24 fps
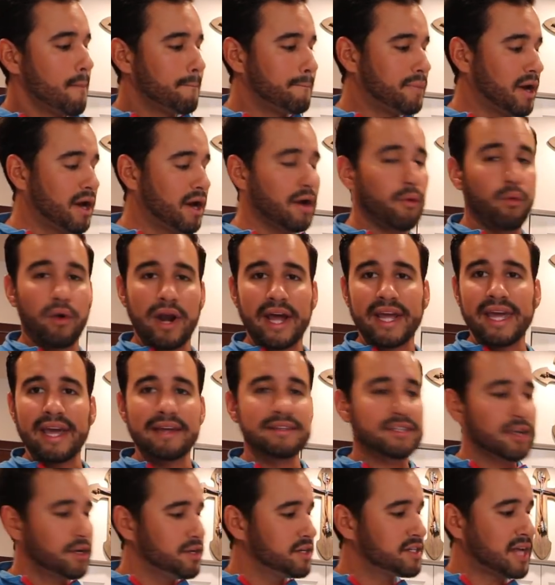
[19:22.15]
But what I can
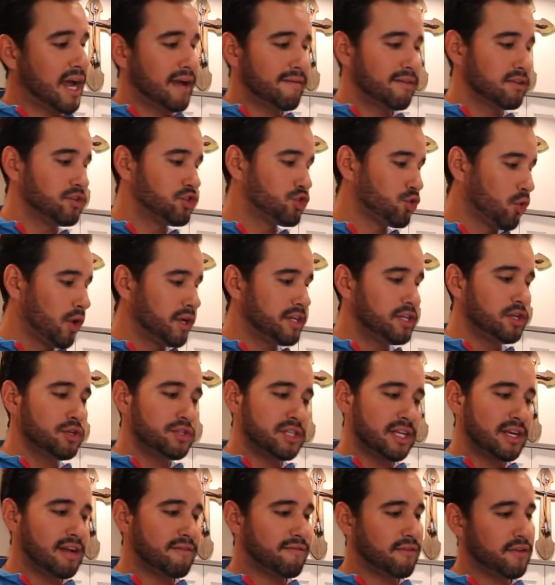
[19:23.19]
tell you is I've enjoyed
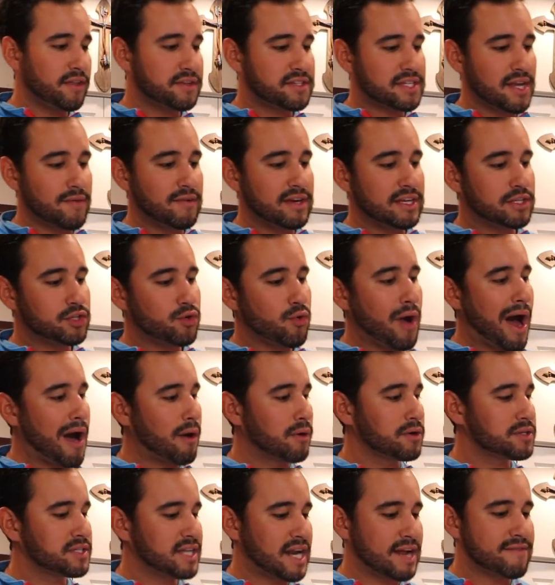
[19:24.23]
using it for the 72
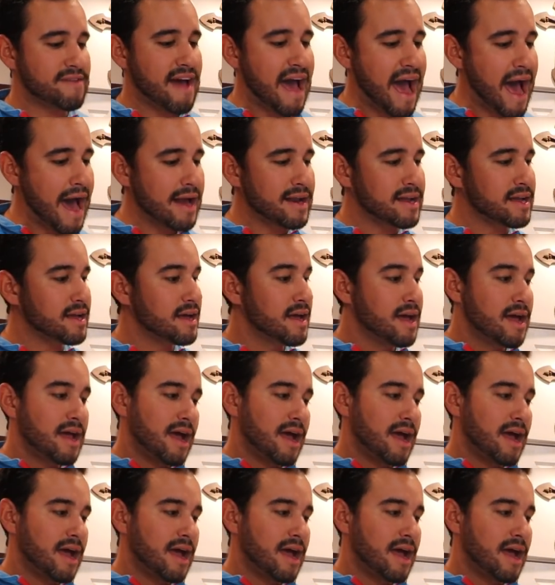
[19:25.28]
hours that I've had it.